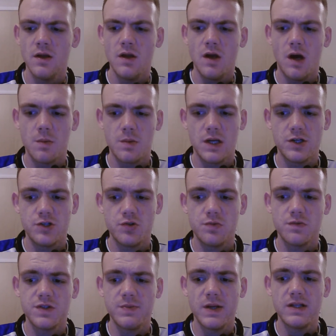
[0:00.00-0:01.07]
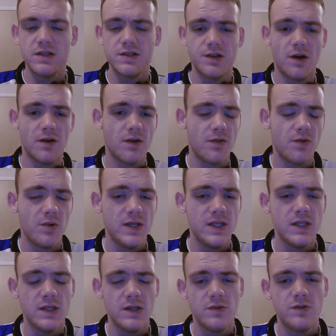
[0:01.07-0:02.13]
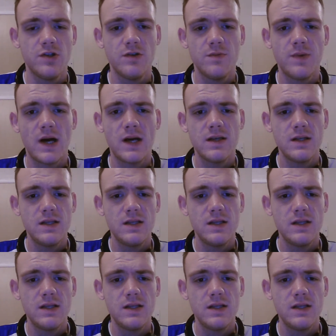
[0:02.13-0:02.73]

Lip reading: I'm glad Sean Spence started. I thought he didn't do too badly.